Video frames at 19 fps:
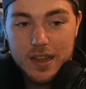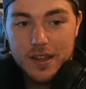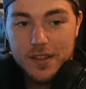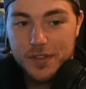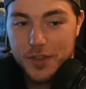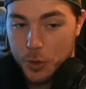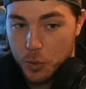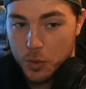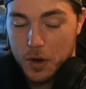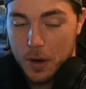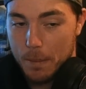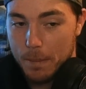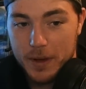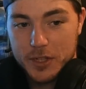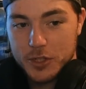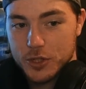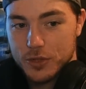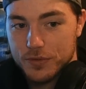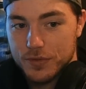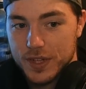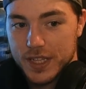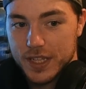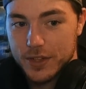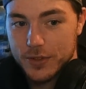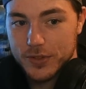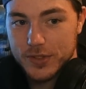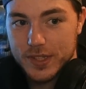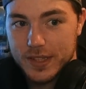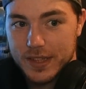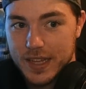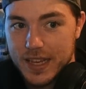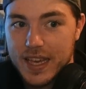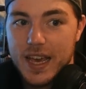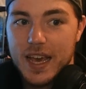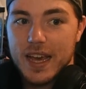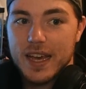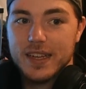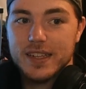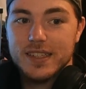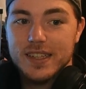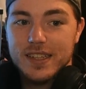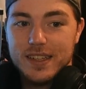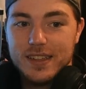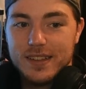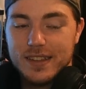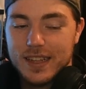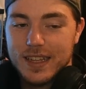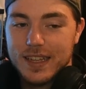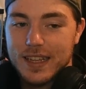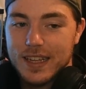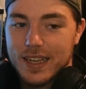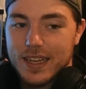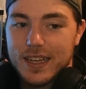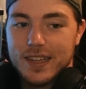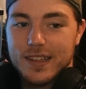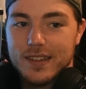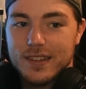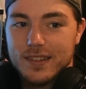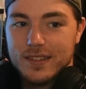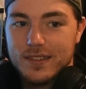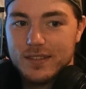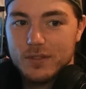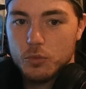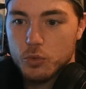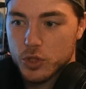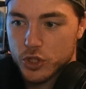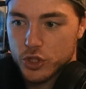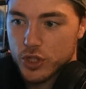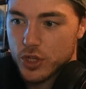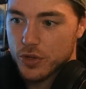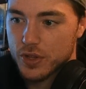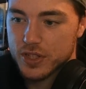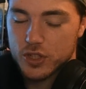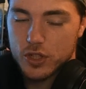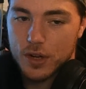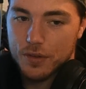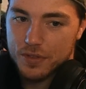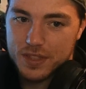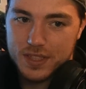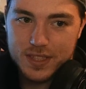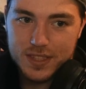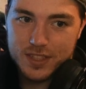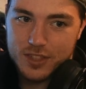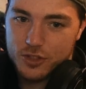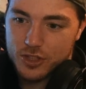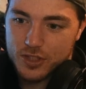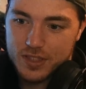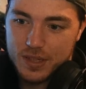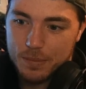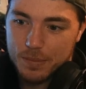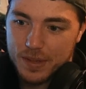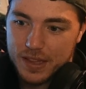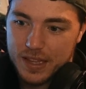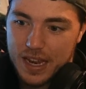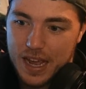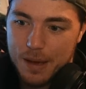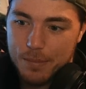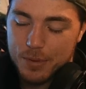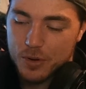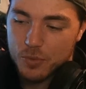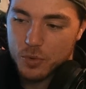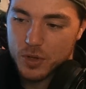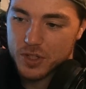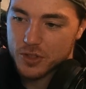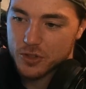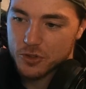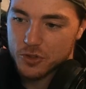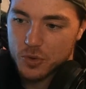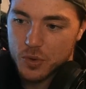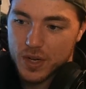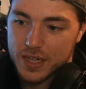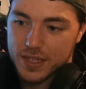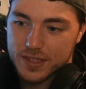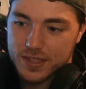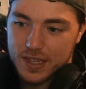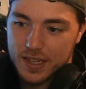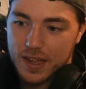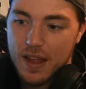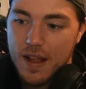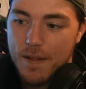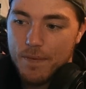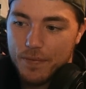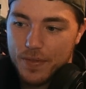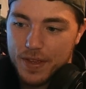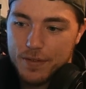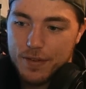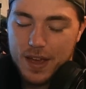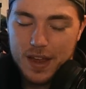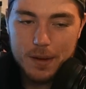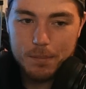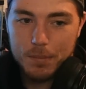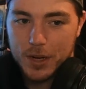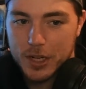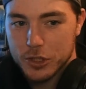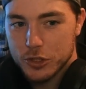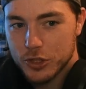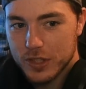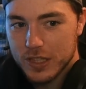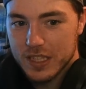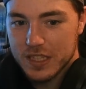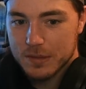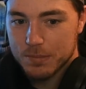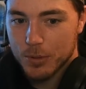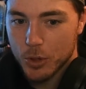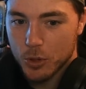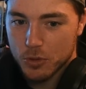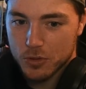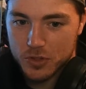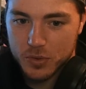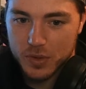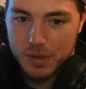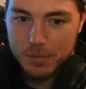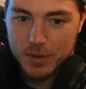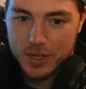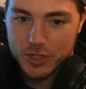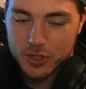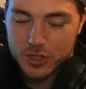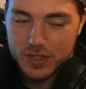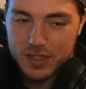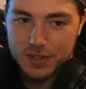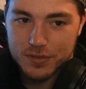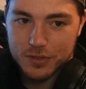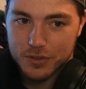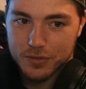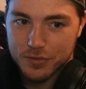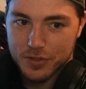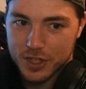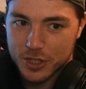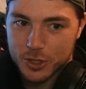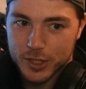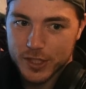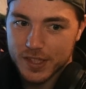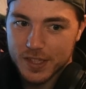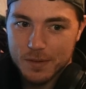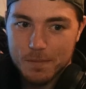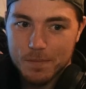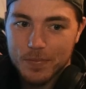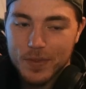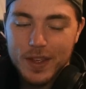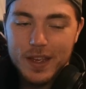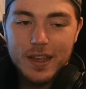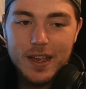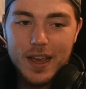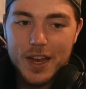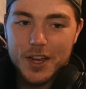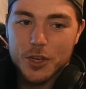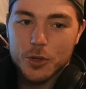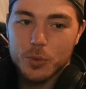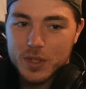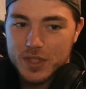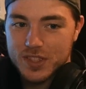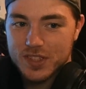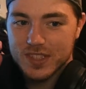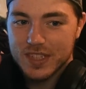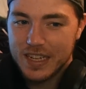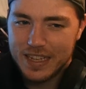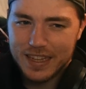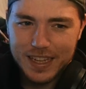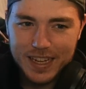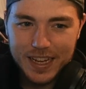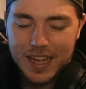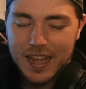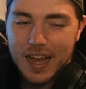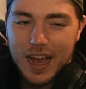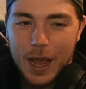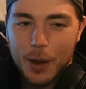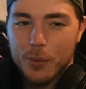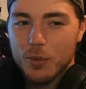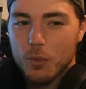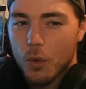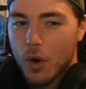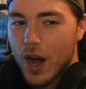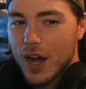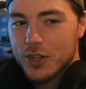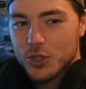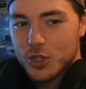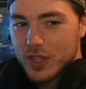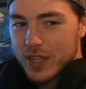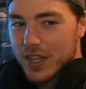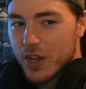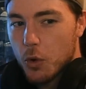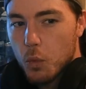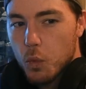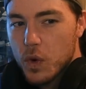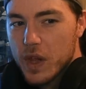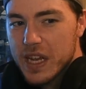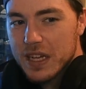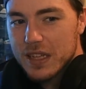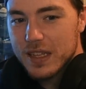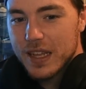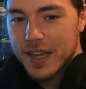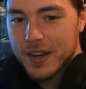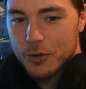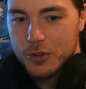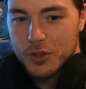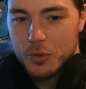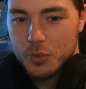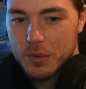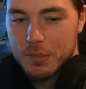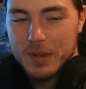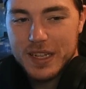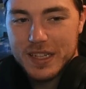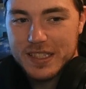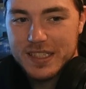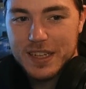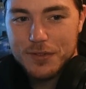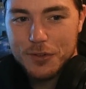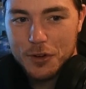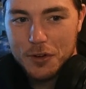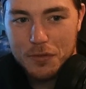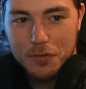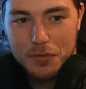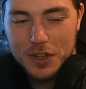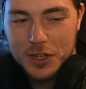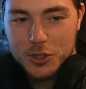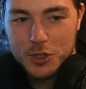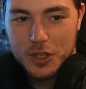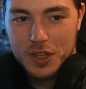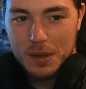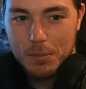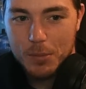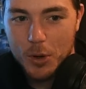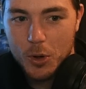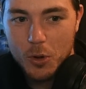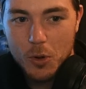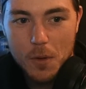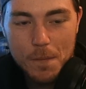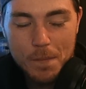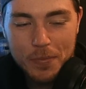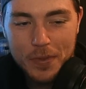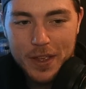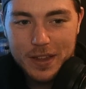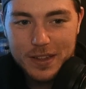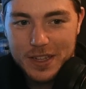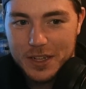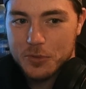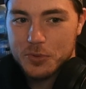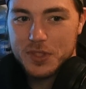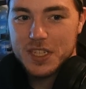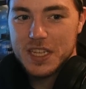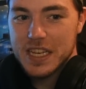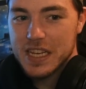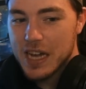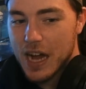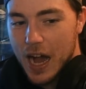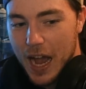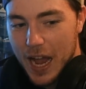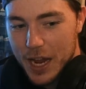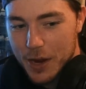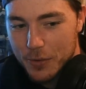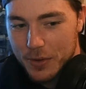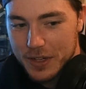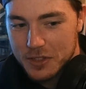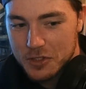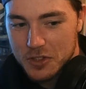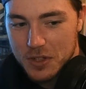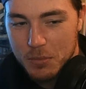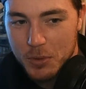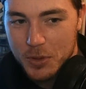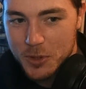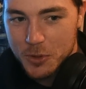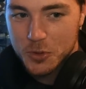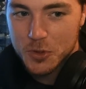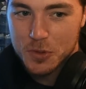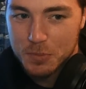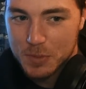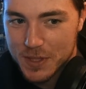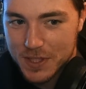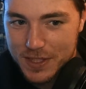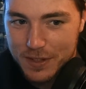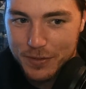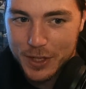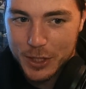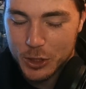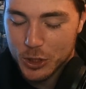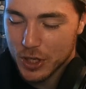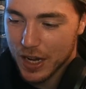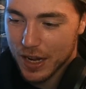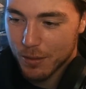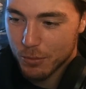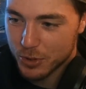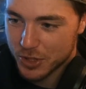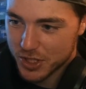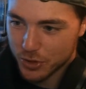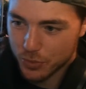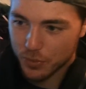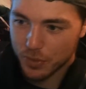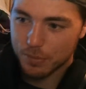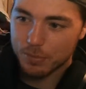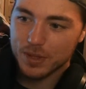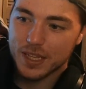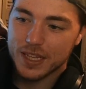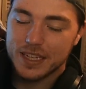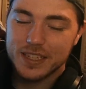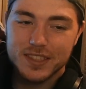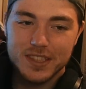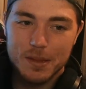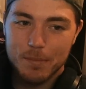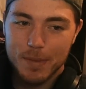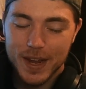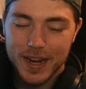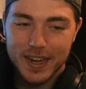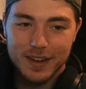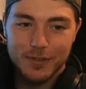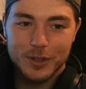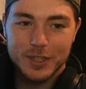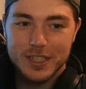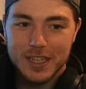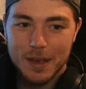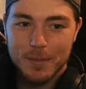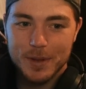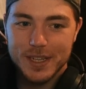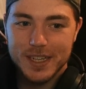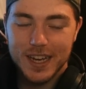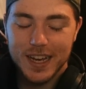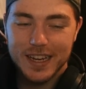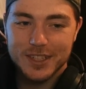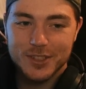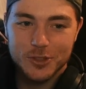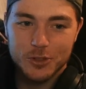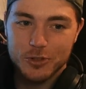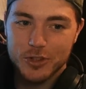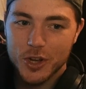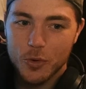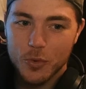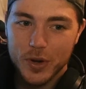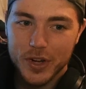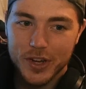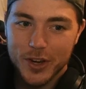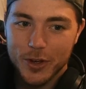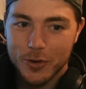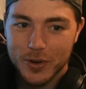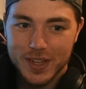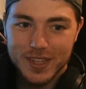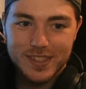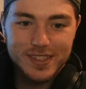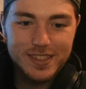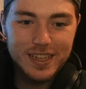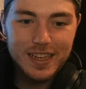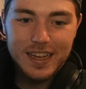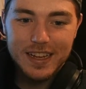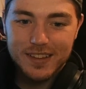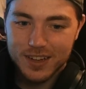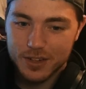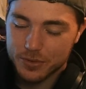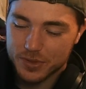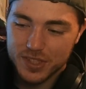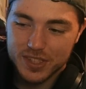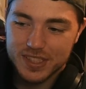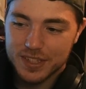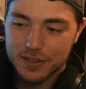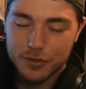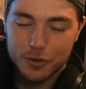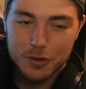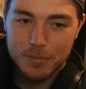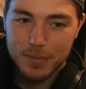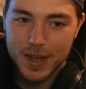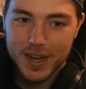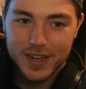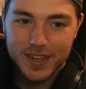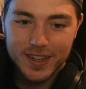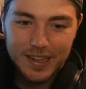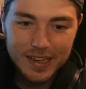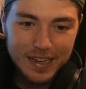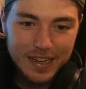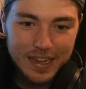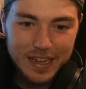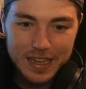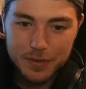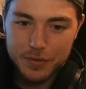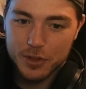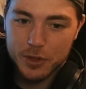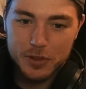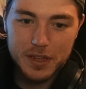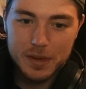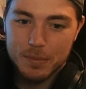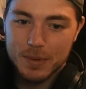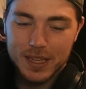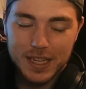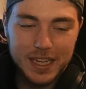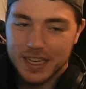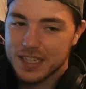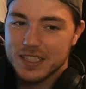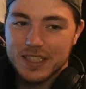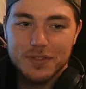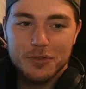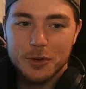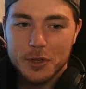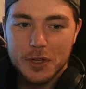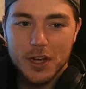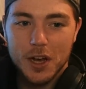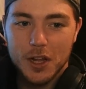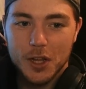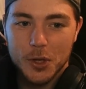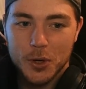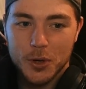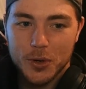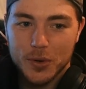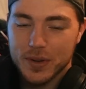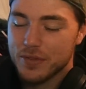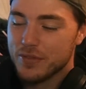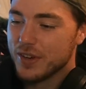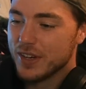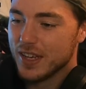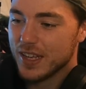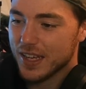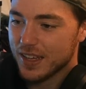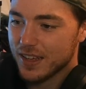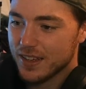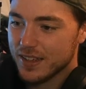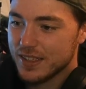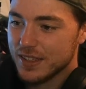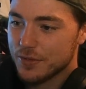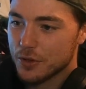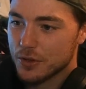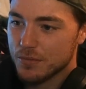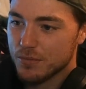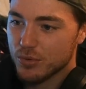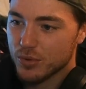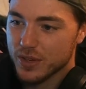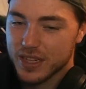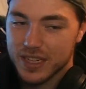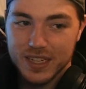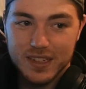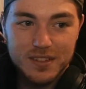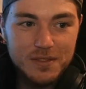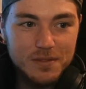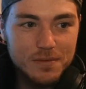There were a bunch of videos that they had that like would show this off. This isn't just something that happened once or twice. Like they've had a bunch of these bowls with a bunch of different fish in them, and you would see, like, I would watch, and like a week later there would be a different fish in the bowl. Like, was he hiring someone whose specific job was to replace the betta every time it died so no one noticed that it was a different betta, even though they'd be like a different color or even like a different breed?